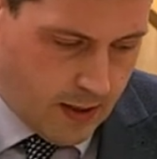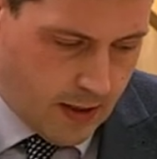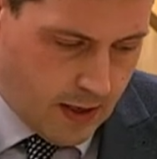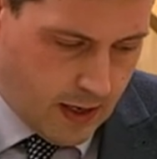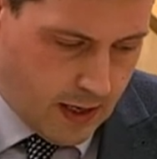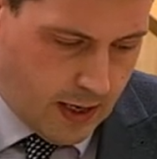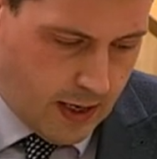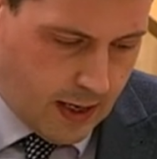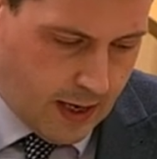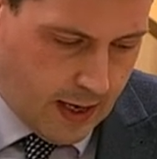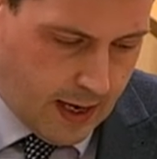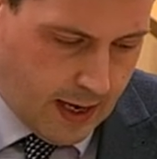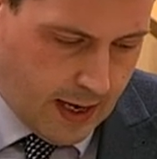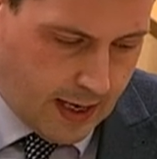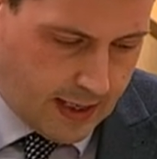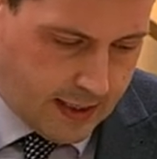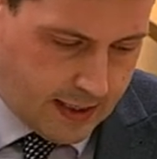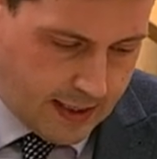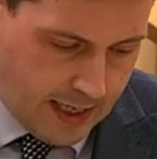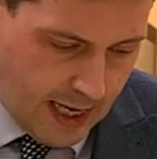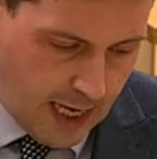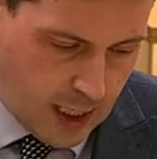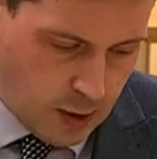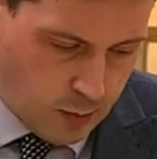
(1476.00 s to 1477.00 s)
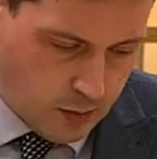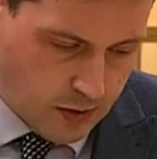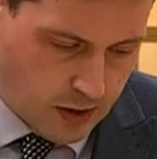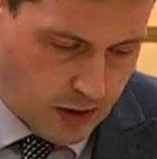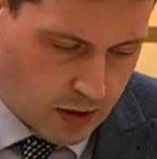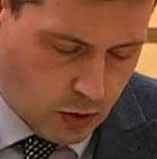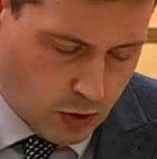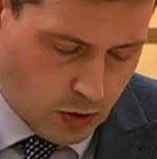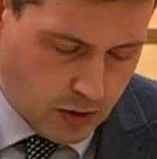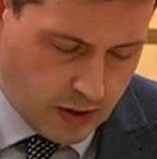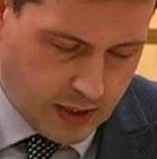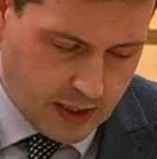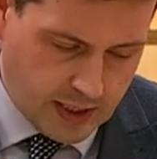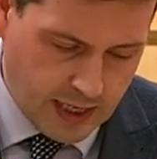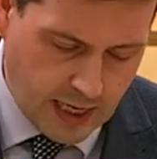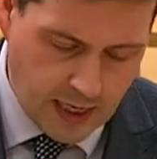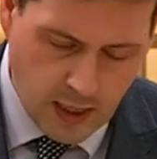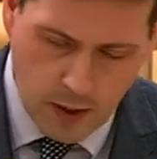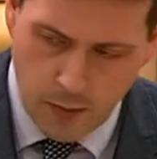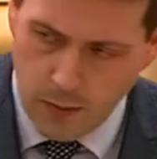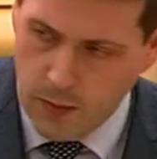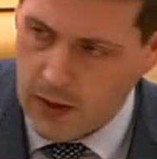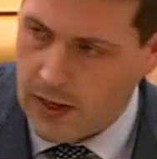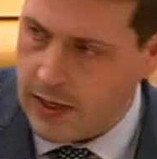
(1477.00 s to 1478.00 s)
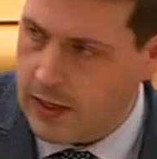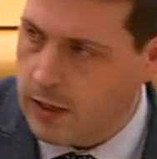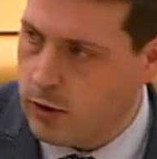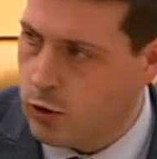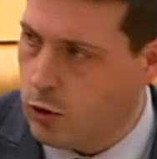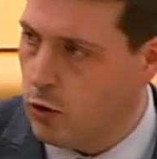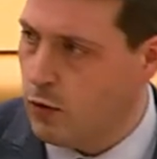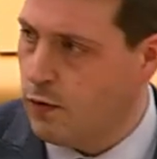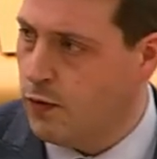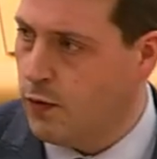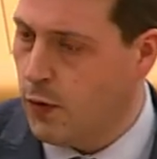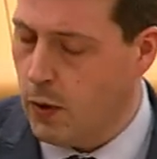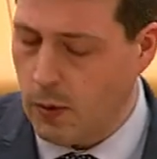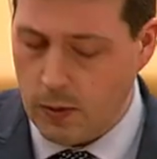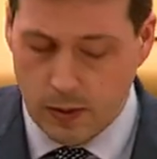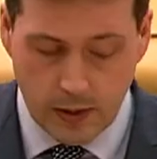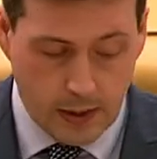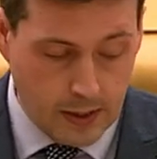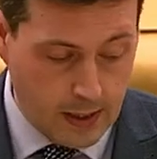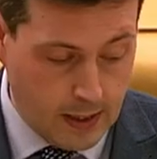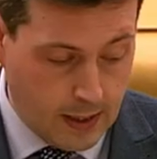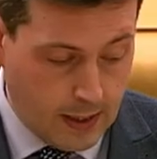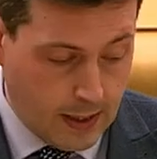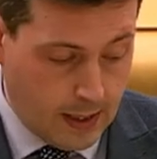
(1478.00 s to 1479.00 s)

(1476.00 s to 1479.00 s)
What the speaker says: the assessment that Scottish Enterprise took forward